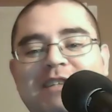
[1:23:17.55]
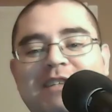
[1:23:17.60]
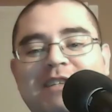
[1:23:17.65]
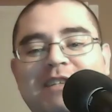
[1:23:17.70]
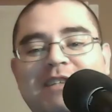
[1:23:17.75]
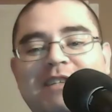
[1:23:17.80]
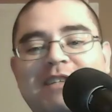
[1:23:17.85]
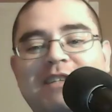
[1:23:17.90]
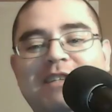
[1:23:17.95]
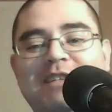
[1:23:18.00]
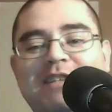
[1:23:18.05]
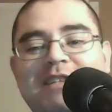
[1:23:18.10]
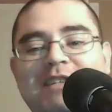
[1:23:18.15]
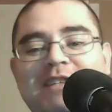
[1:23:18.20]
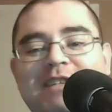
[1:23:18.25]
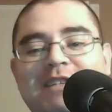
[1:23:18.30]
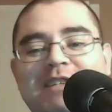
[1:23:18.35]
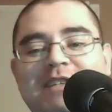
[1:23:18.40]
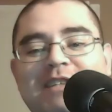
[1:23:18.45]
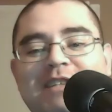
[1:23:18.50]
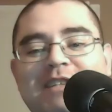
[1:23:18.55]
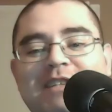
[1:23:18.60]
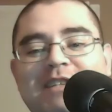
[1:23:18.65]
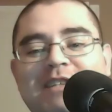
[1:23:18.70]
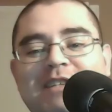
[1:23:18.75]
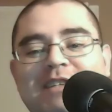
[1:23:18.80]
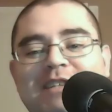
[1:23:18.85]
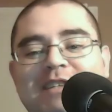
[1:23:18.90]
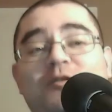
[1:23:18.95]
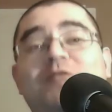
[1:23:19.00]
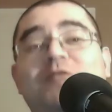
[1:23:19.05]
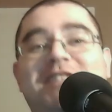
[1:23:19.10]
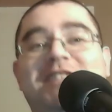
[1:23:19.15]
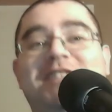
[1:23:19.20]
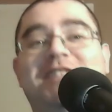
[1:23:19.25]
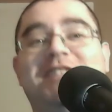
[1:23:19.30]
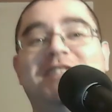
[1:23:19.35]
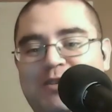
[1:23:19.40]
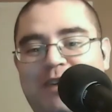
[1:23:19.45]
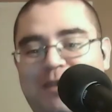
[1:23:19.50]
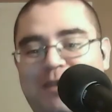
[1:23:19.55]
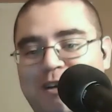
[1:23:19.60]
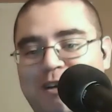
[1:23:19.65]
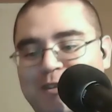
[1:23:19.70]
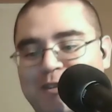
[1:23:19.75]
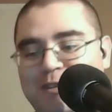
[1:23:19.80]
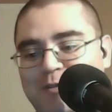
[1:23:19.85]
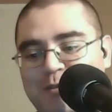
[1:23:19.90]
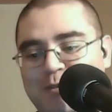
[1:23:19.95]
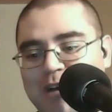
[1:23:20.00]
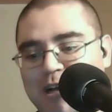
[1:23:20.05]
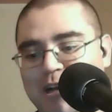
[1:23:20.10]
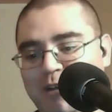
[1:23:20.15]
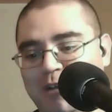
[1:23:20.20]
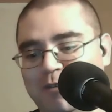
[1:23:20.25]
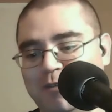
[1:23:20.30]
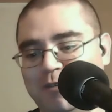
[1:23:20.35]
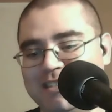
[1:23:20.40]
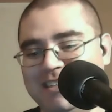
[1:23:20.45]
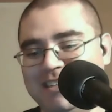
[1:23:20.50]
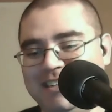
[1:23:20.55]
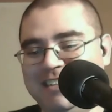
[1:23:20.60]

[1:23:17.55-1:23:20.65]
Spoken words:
Audio does, except the two 15-inch drivers, not two 12s.